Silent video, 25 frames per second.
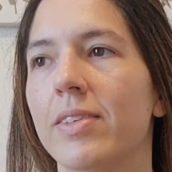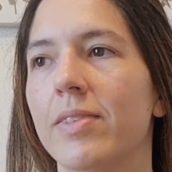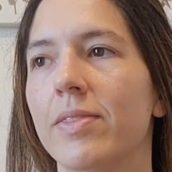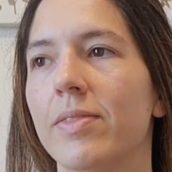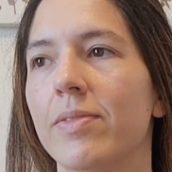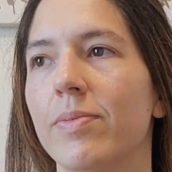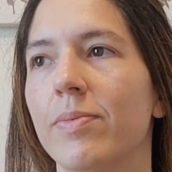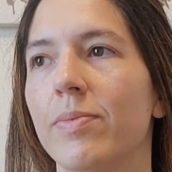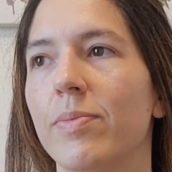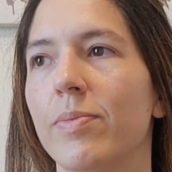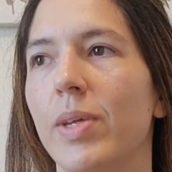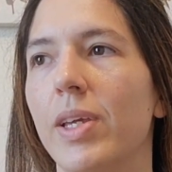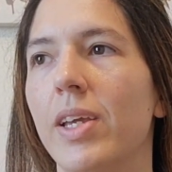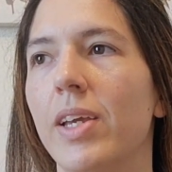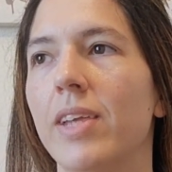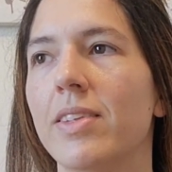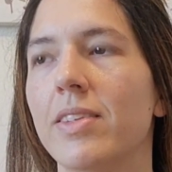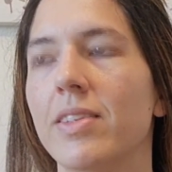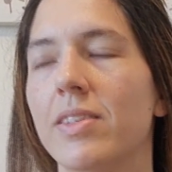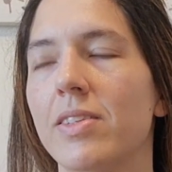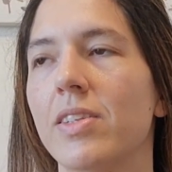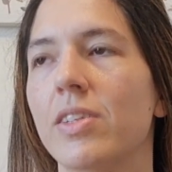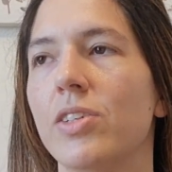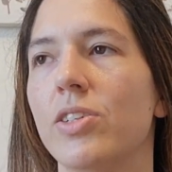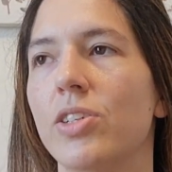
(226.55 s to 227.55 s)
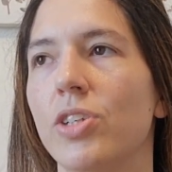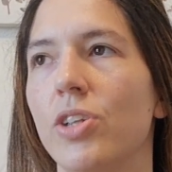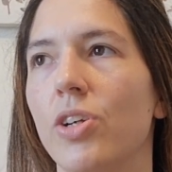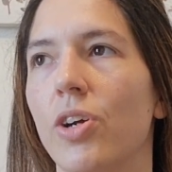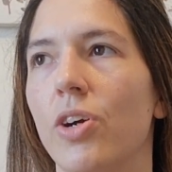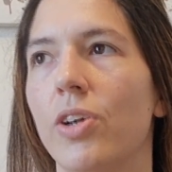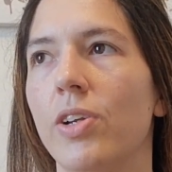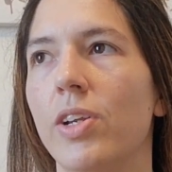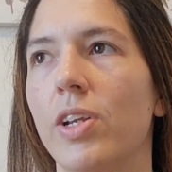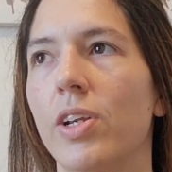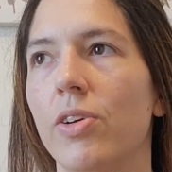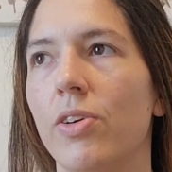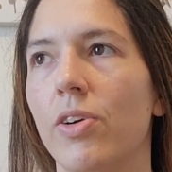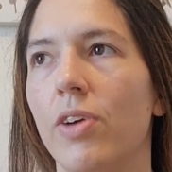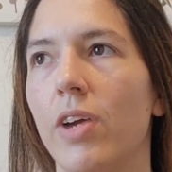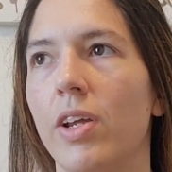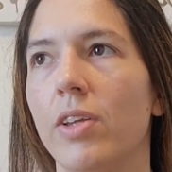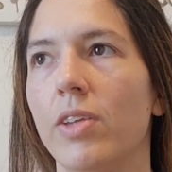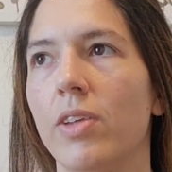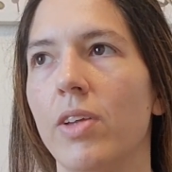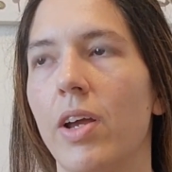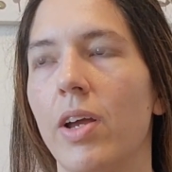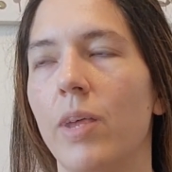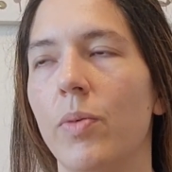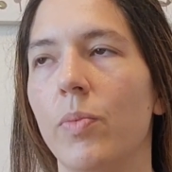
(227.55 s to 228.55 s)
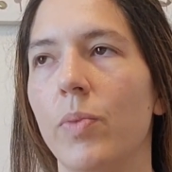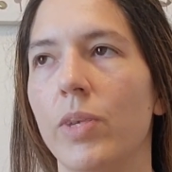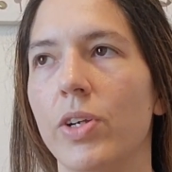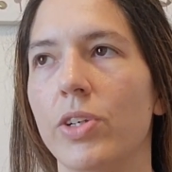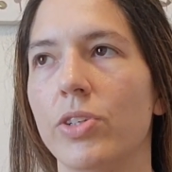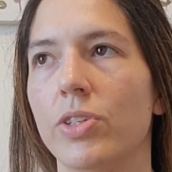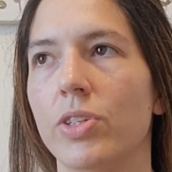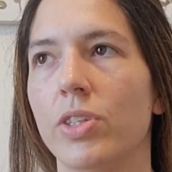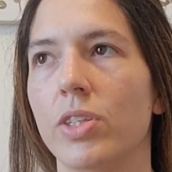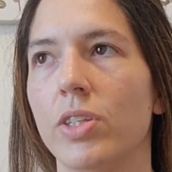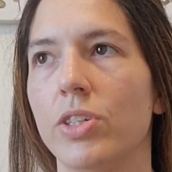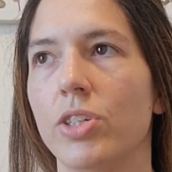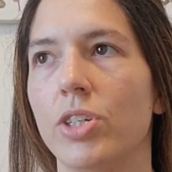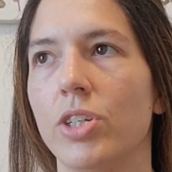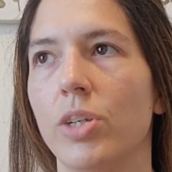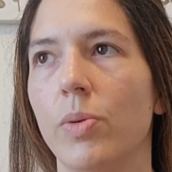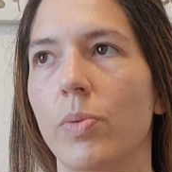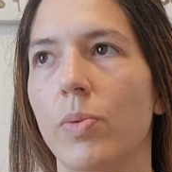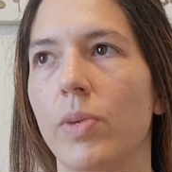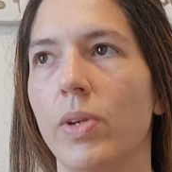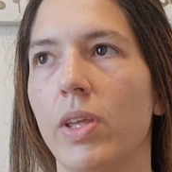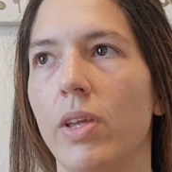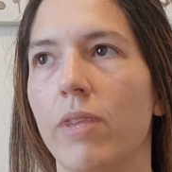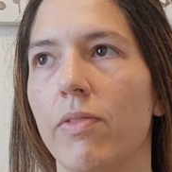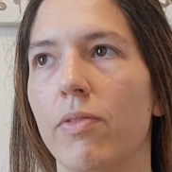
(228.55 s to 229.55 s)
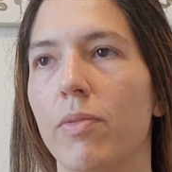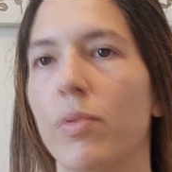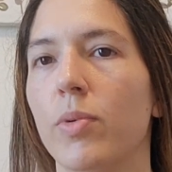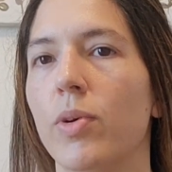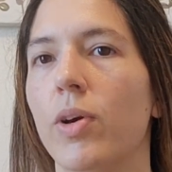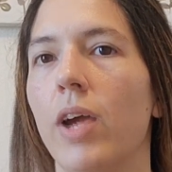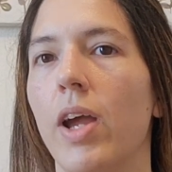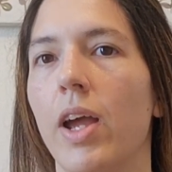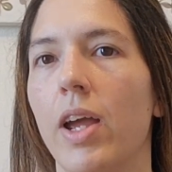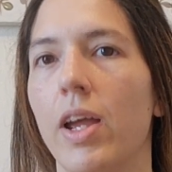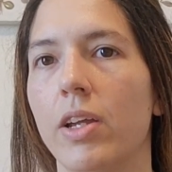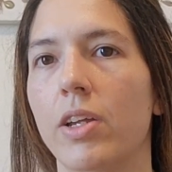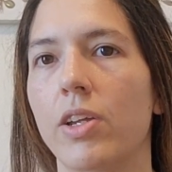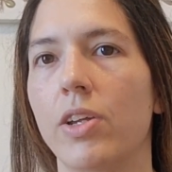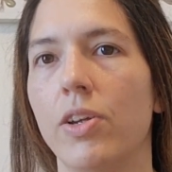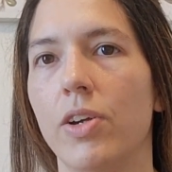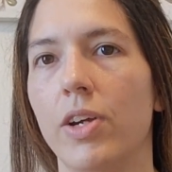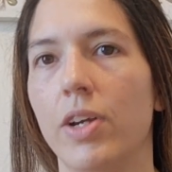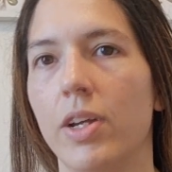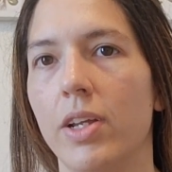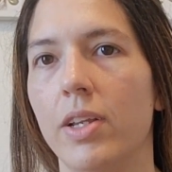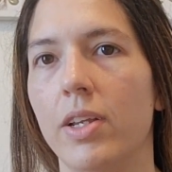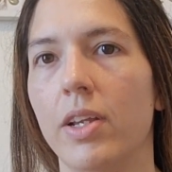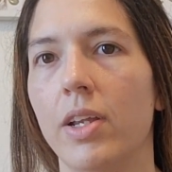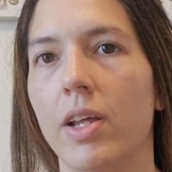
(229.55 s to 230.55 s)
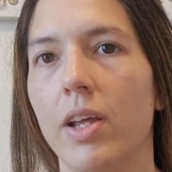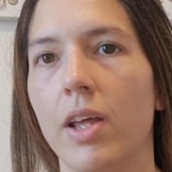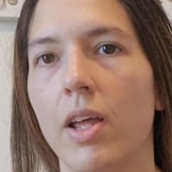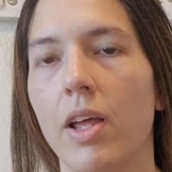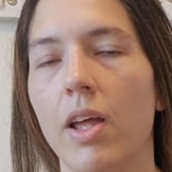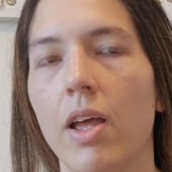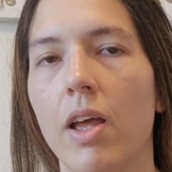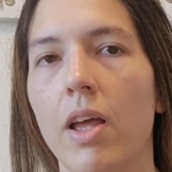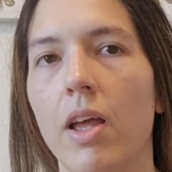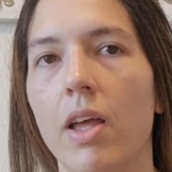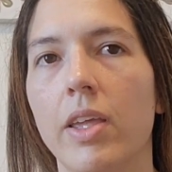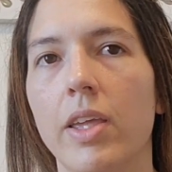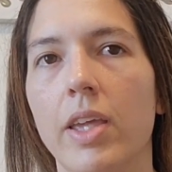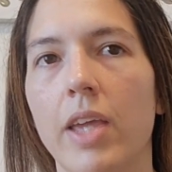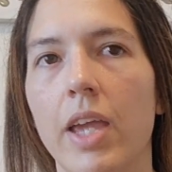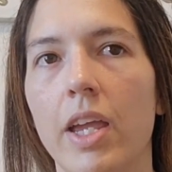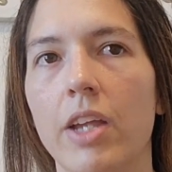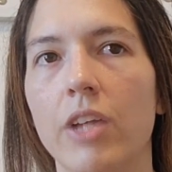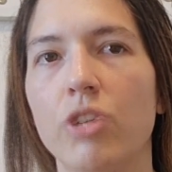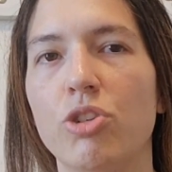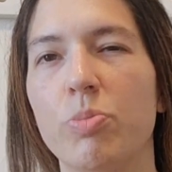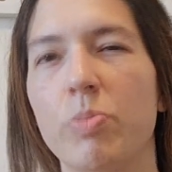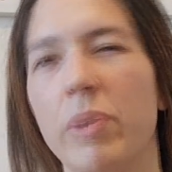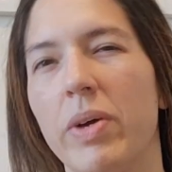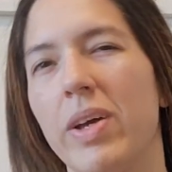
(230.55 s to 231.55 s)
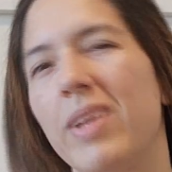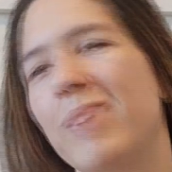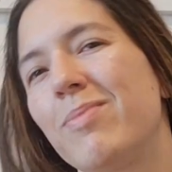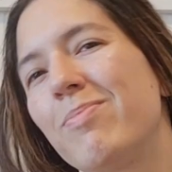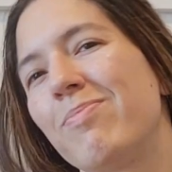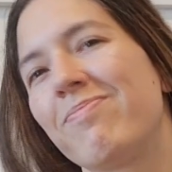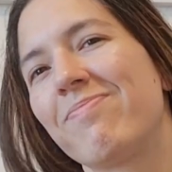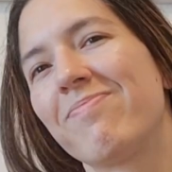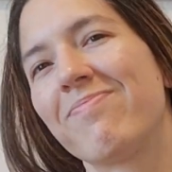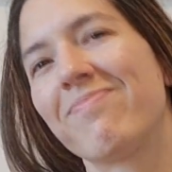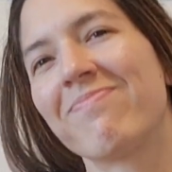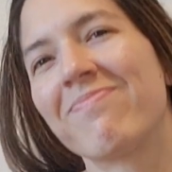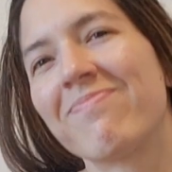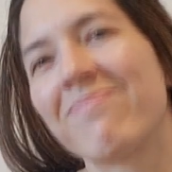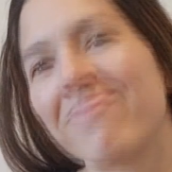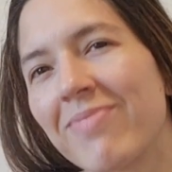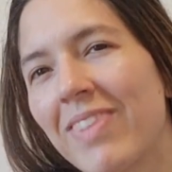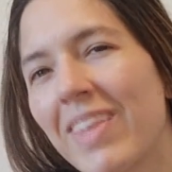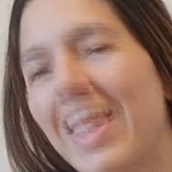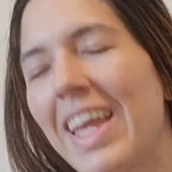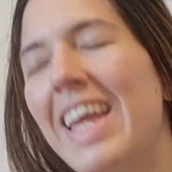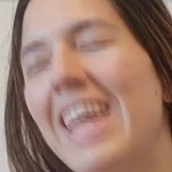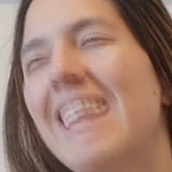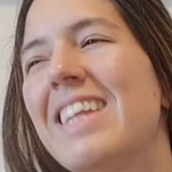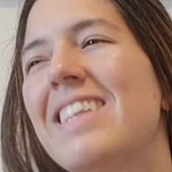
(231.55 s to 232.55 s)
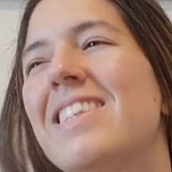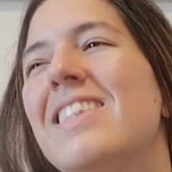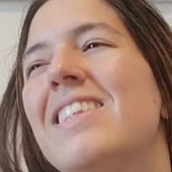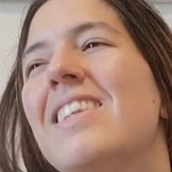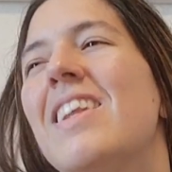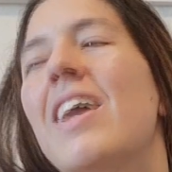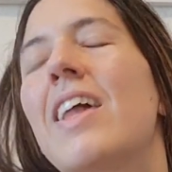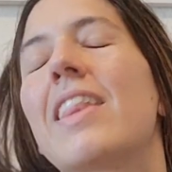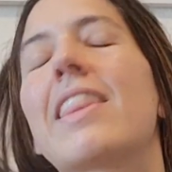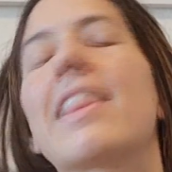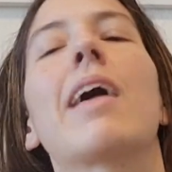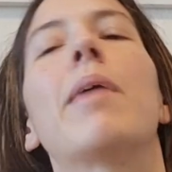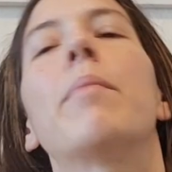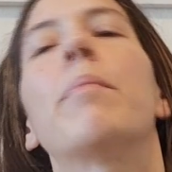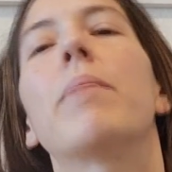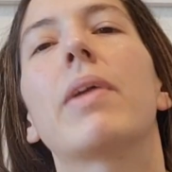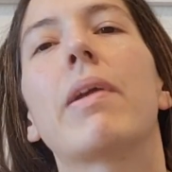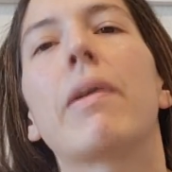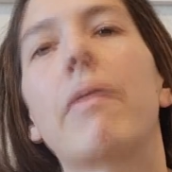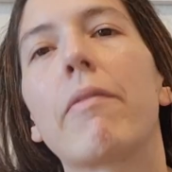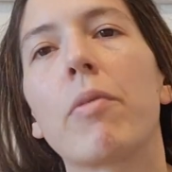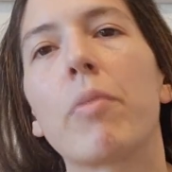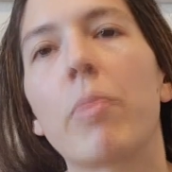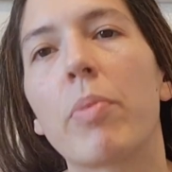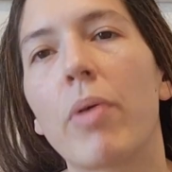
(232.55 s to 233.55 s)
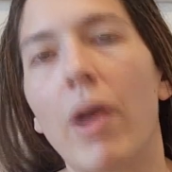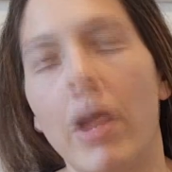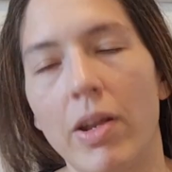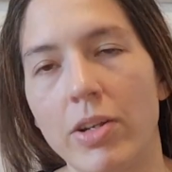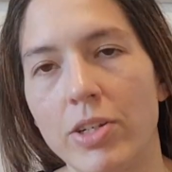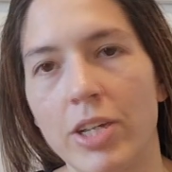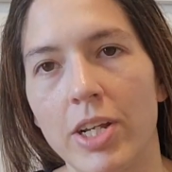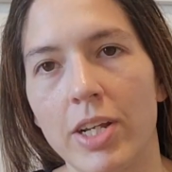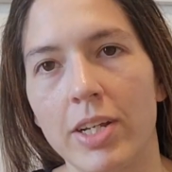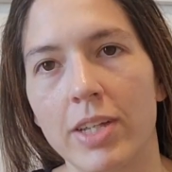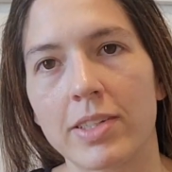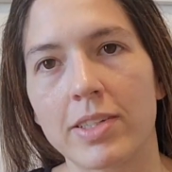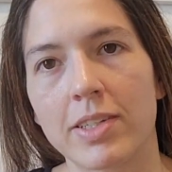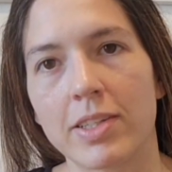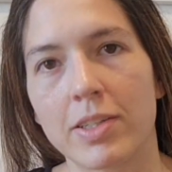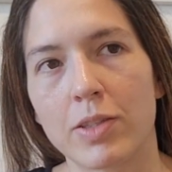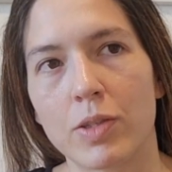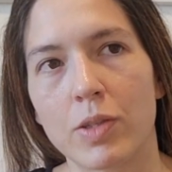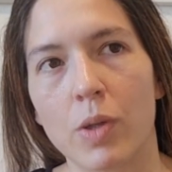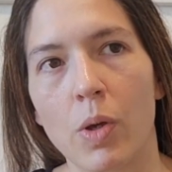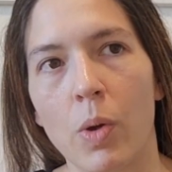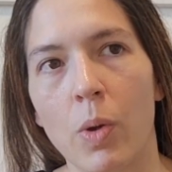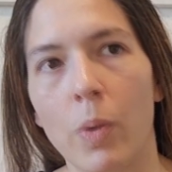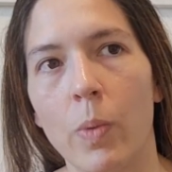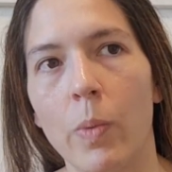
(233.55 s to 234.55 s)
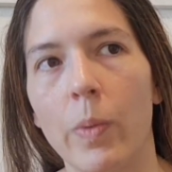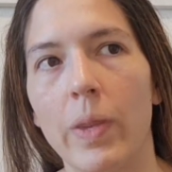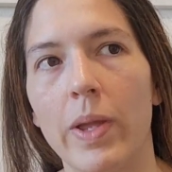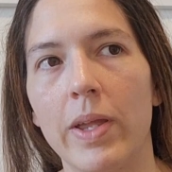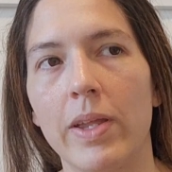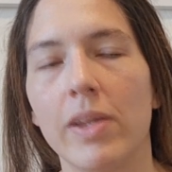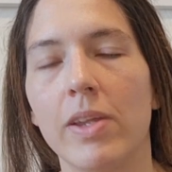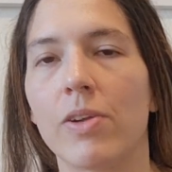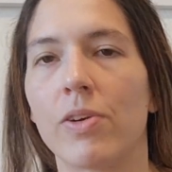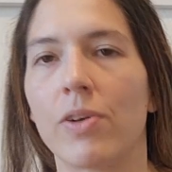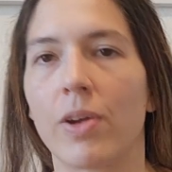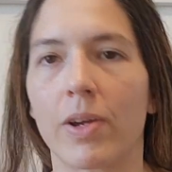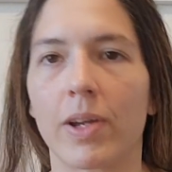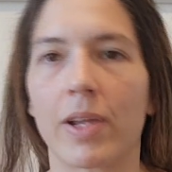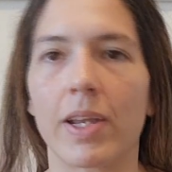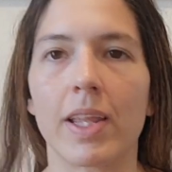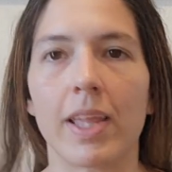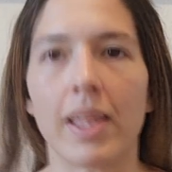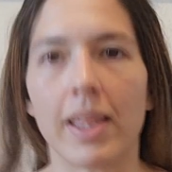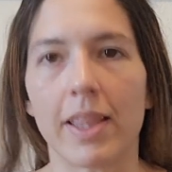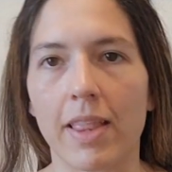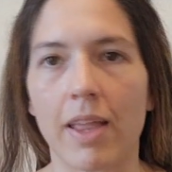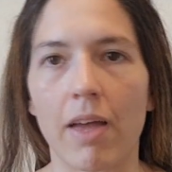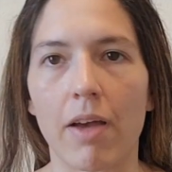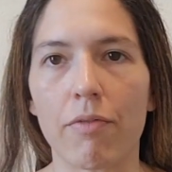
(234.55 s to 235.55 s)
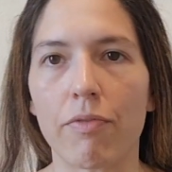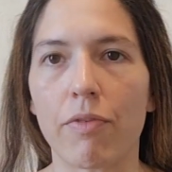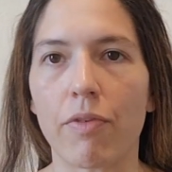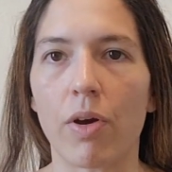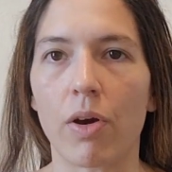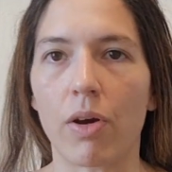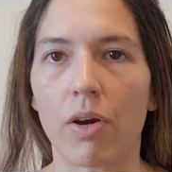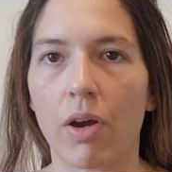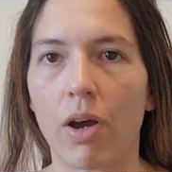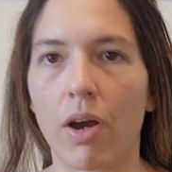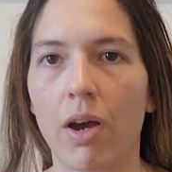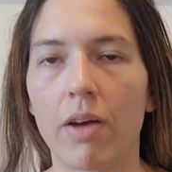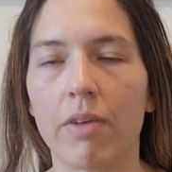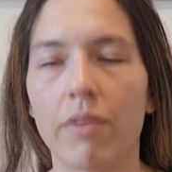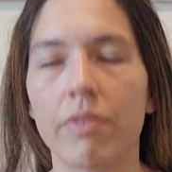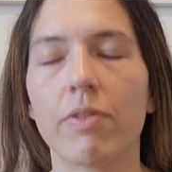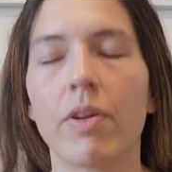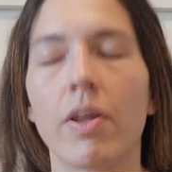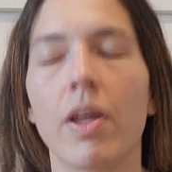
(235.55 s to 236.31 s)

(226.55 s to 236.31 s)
because it's such a yarn eater, I wish that she would give more accurate gauge, but it's not that big of a project, so you're not going to get that far off.